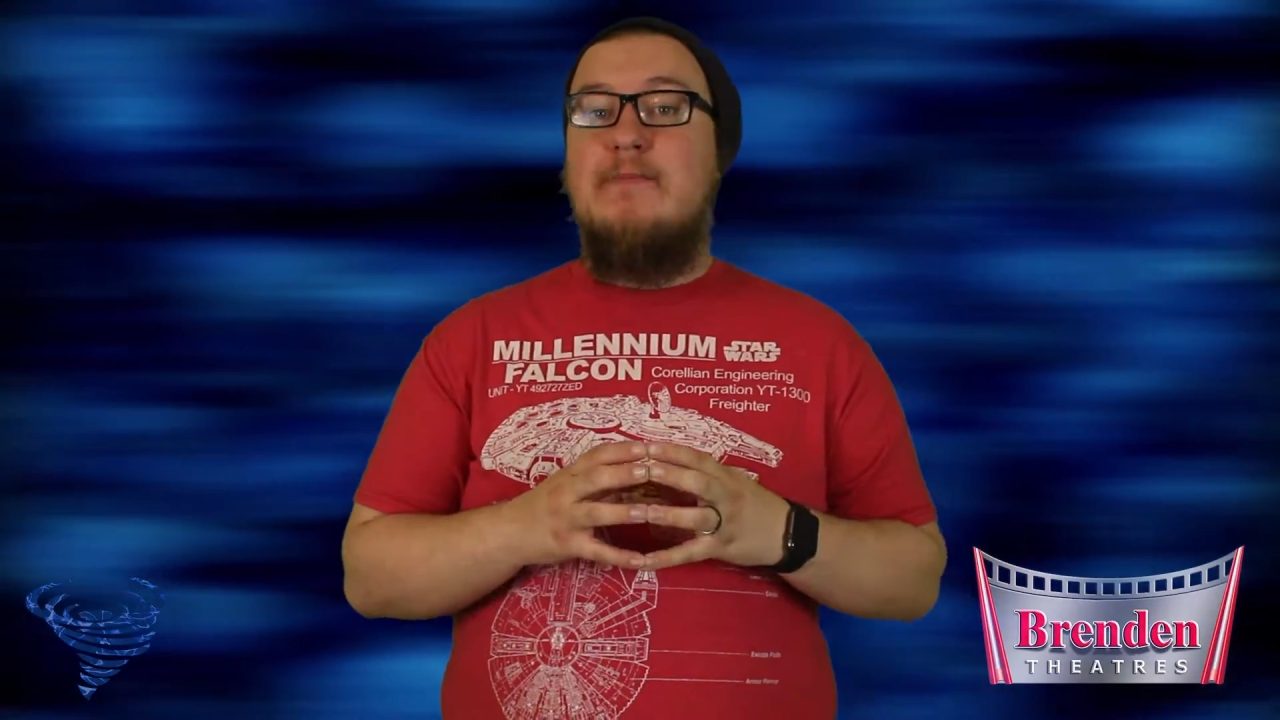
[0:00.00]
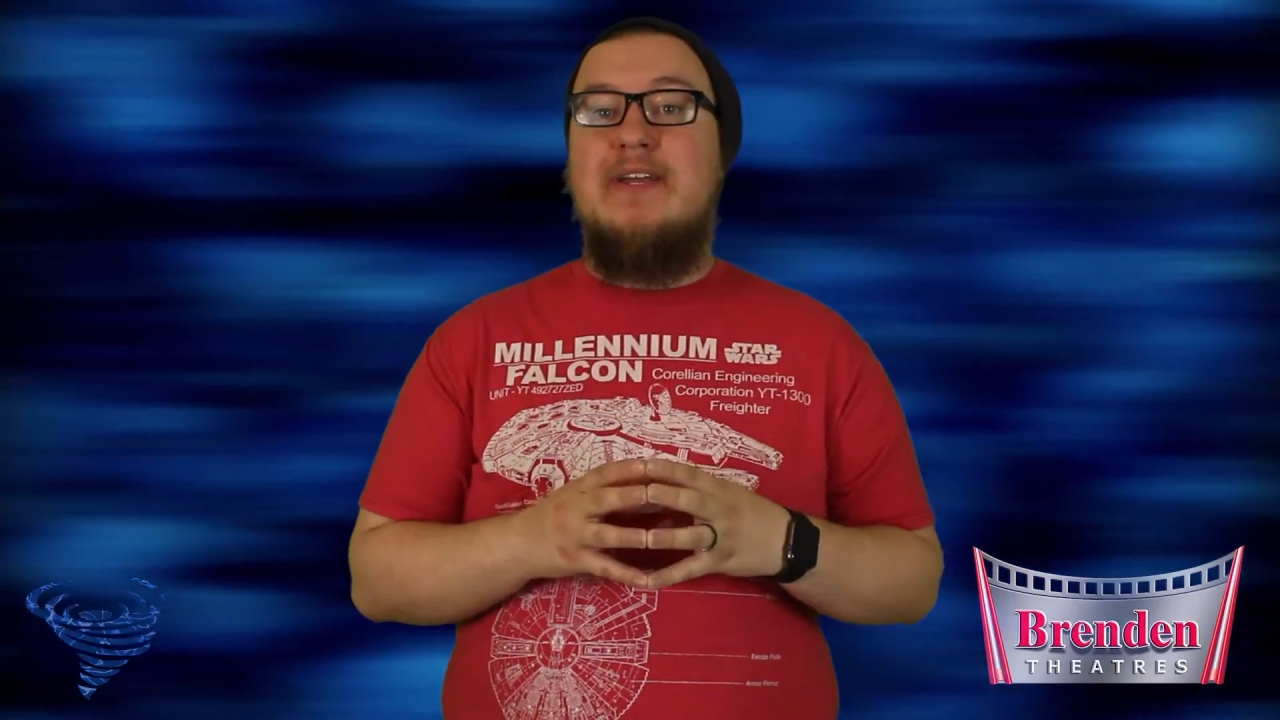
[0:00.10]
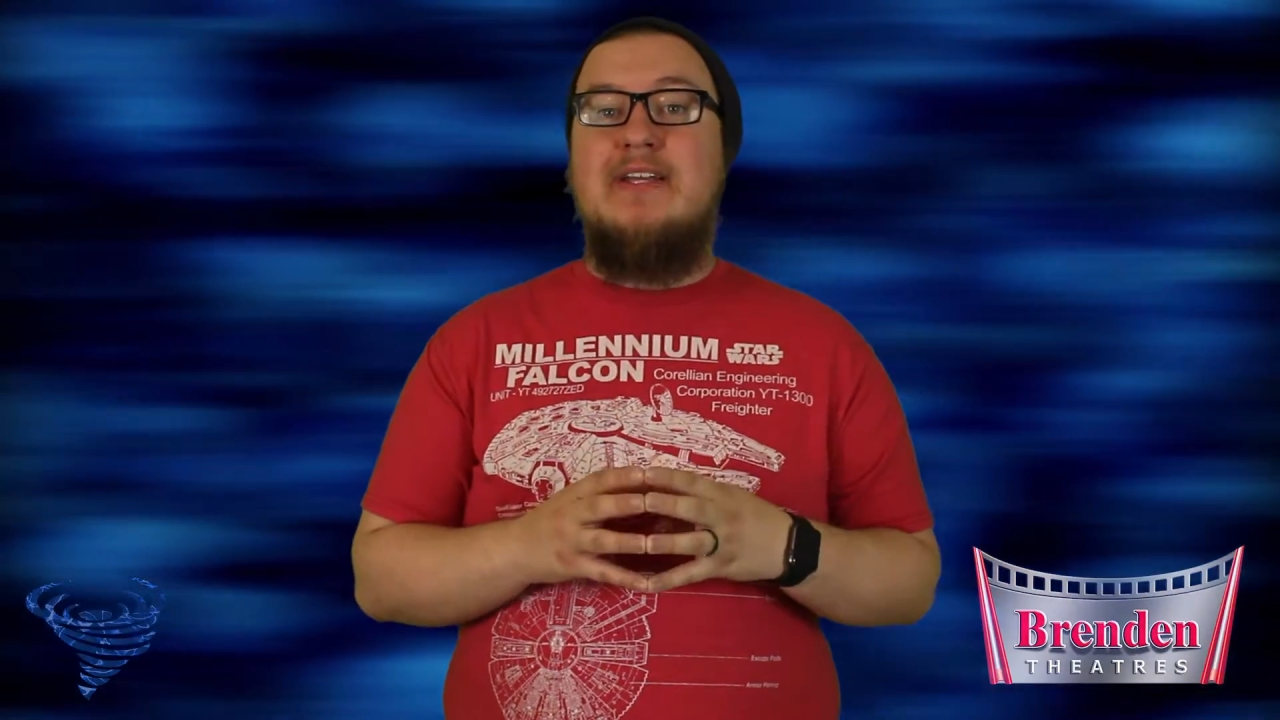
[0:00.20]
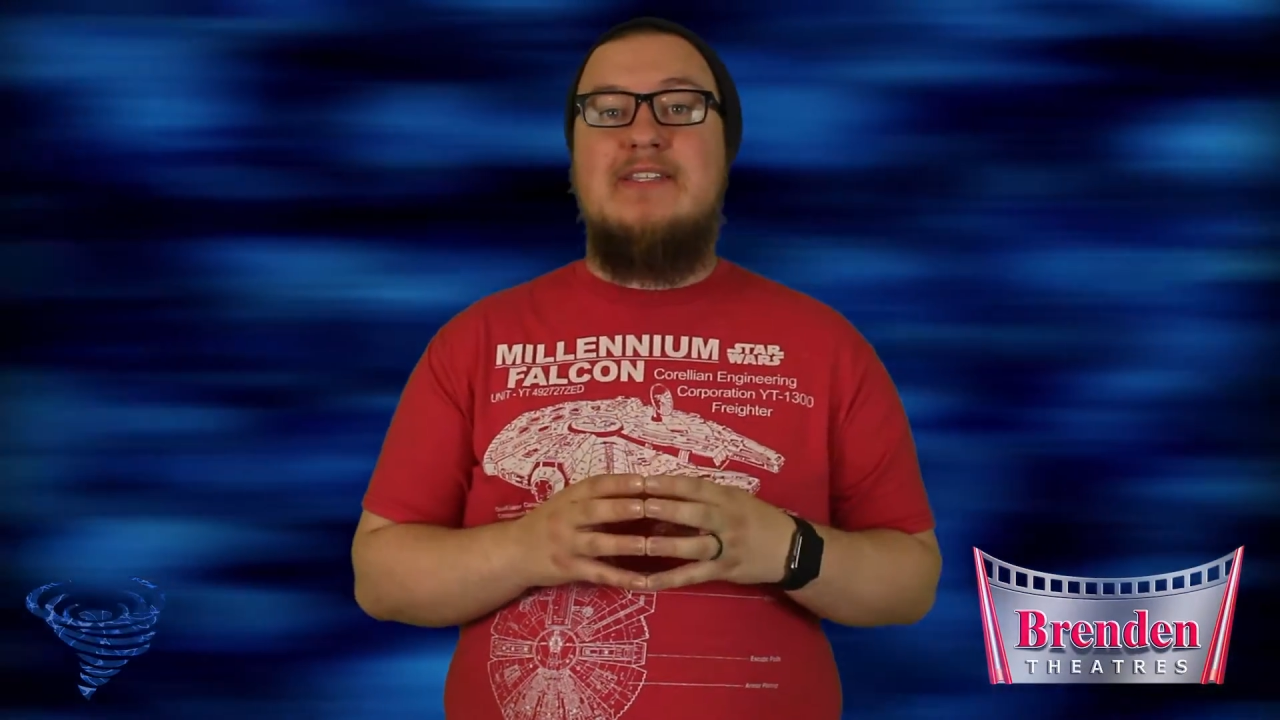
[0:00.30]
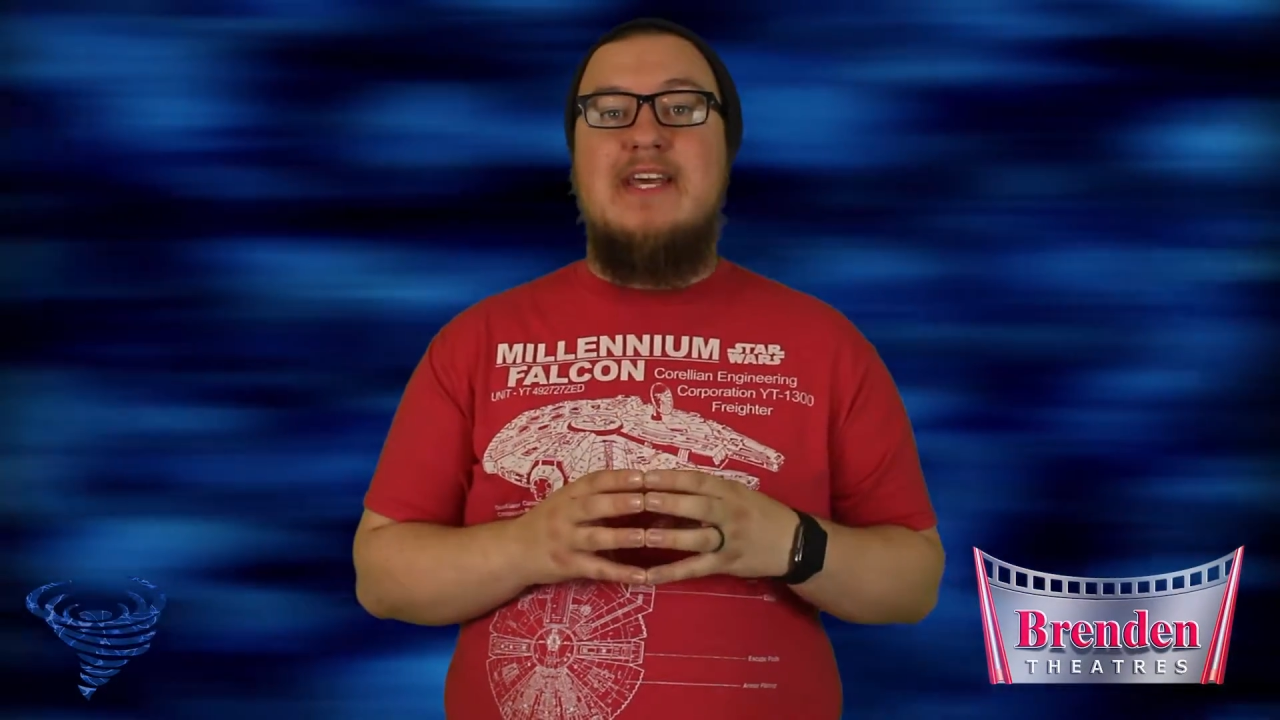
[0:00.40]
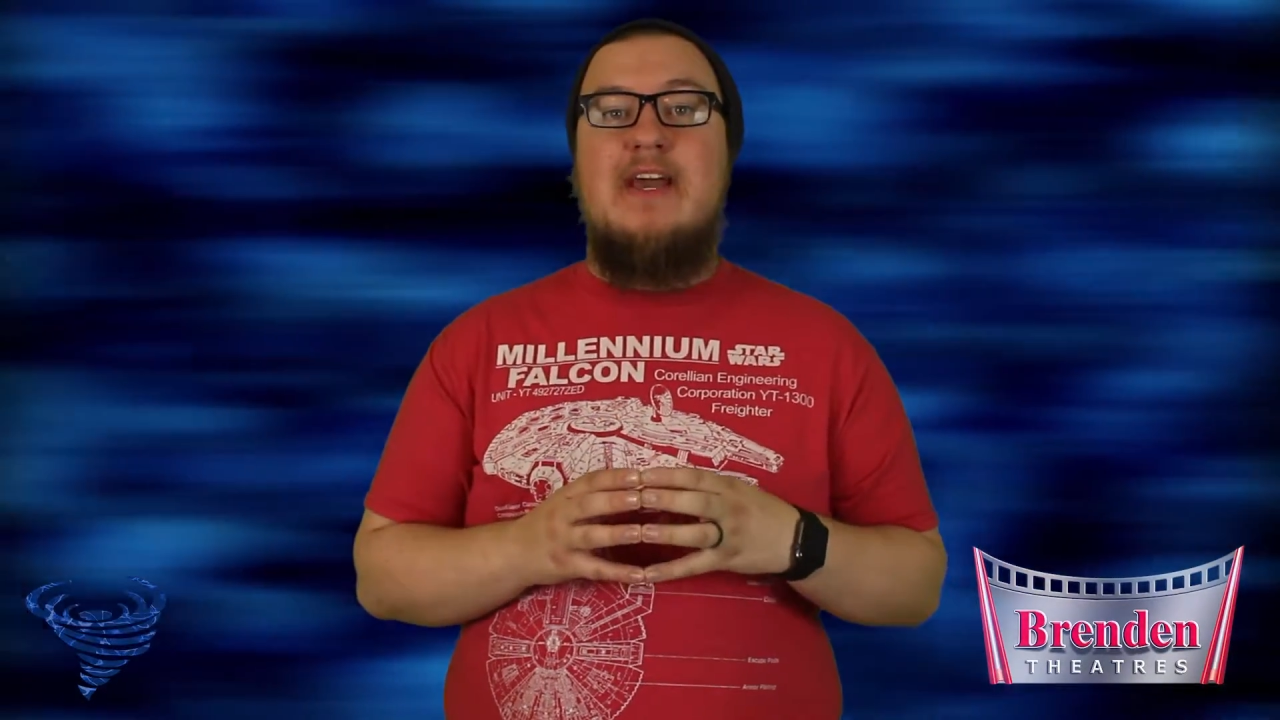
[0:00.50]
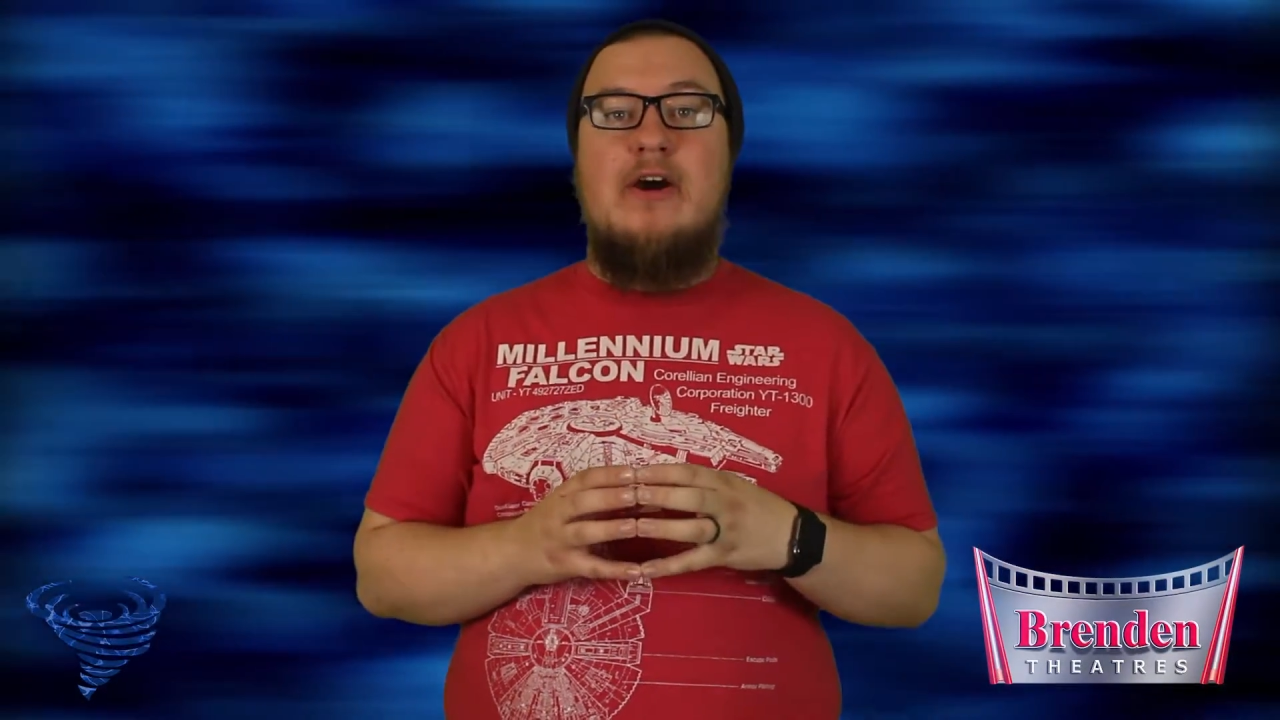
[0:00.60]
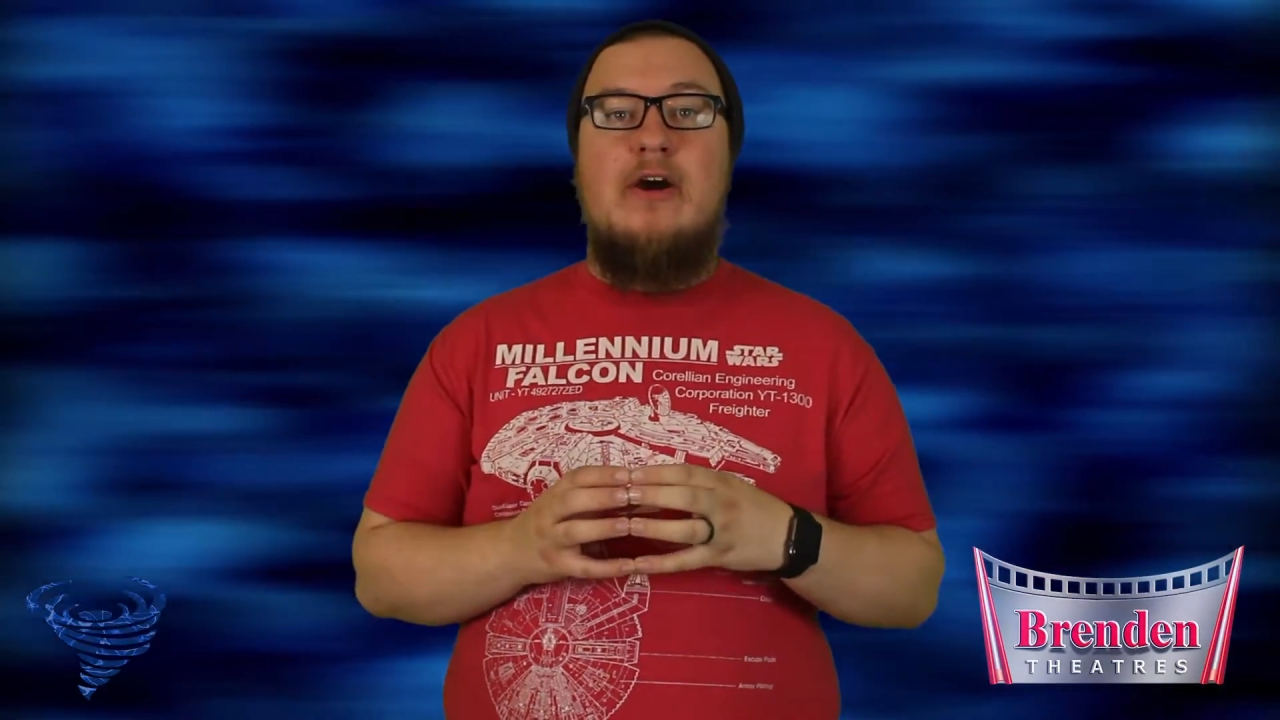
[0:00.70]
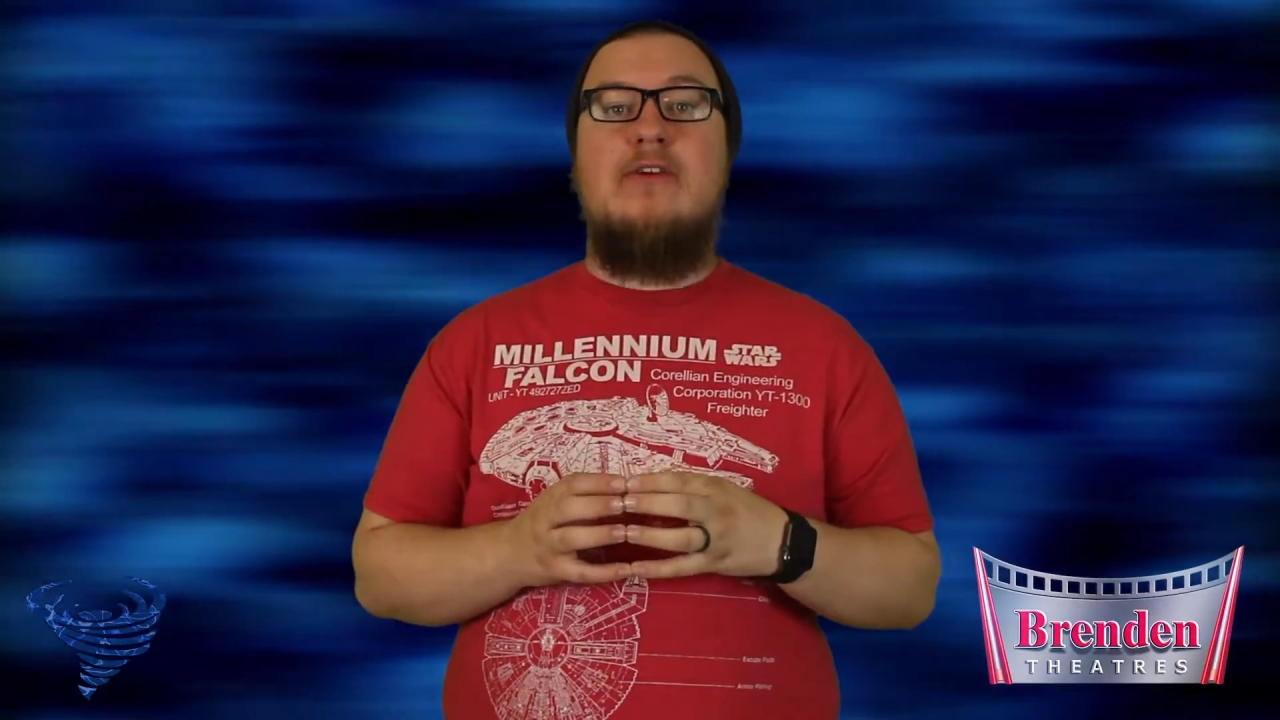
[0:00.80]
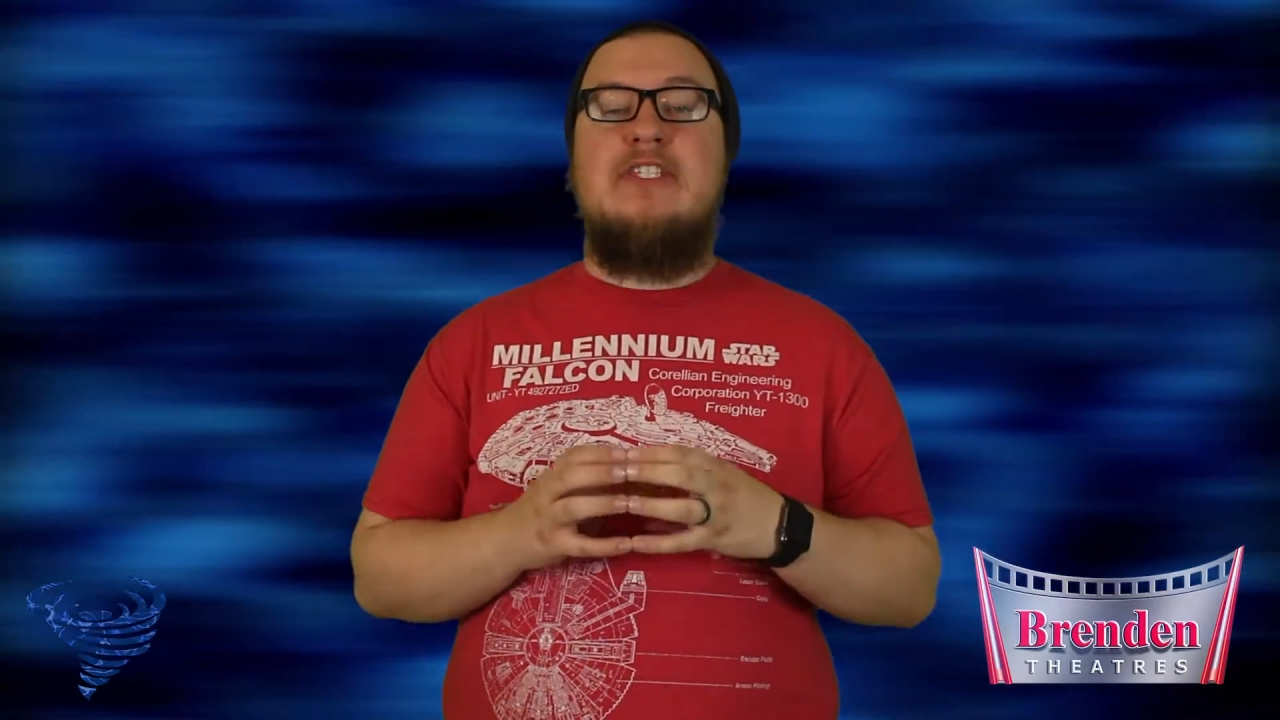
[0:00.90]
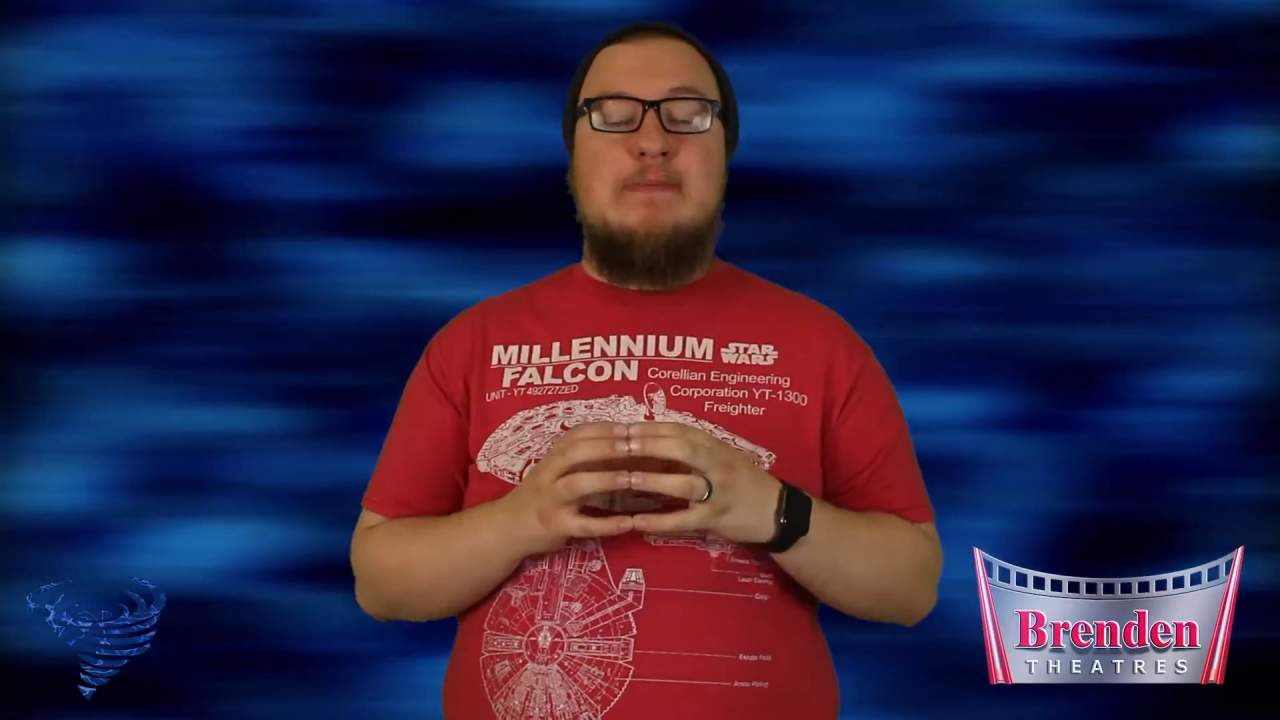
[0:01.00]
because they are